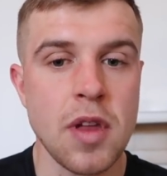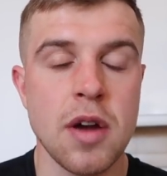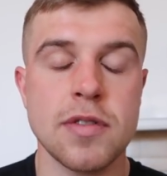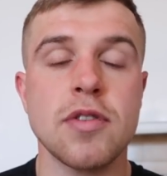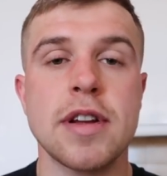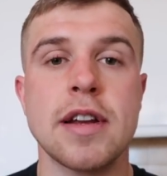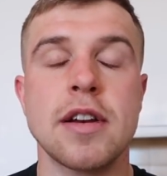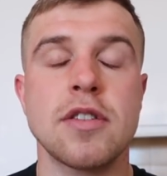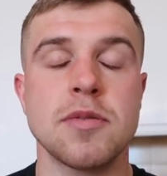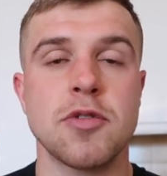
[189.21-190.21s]
I was lucky that I
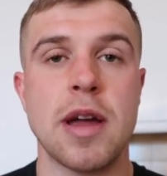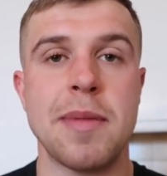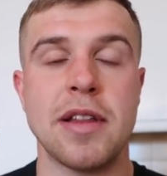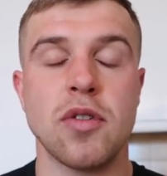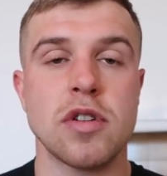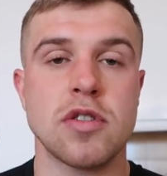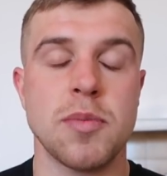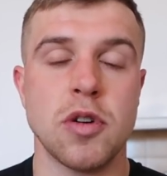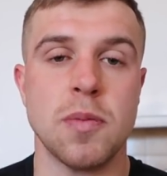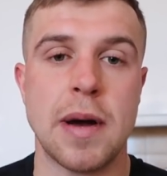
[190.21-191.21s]
had some great mentors
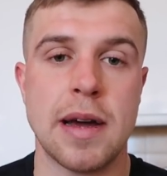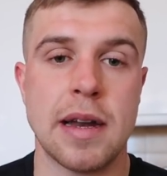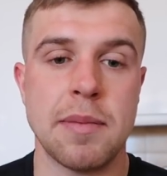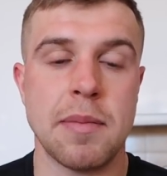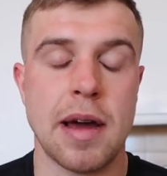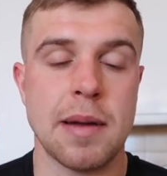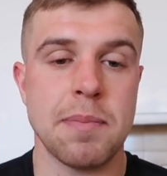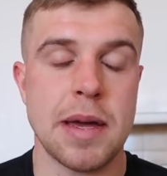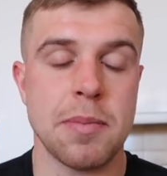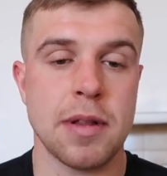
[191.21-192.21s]
coming up
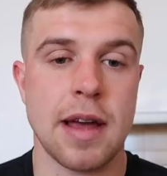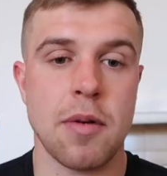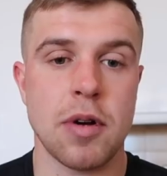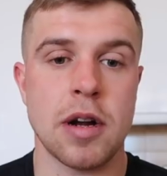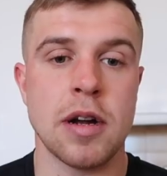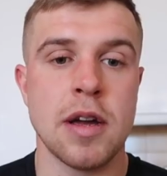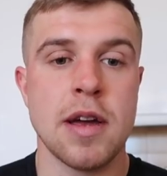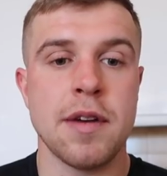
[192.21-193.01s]
and people that were